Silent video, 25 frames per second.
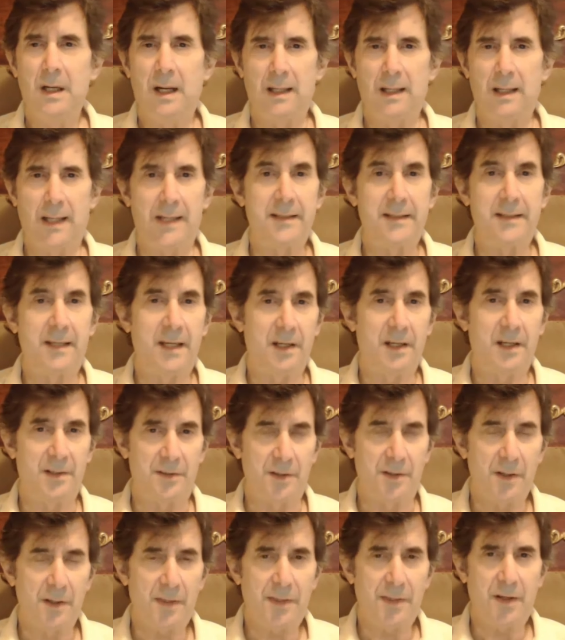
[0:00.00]
I'd like to hear
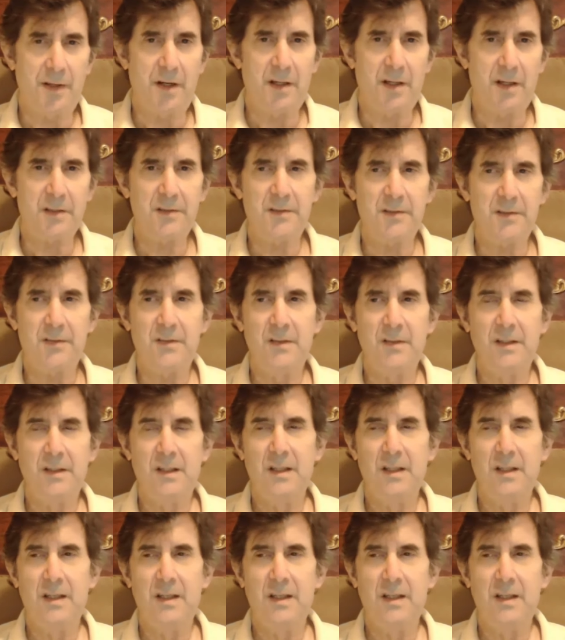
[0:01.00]
your thoughts.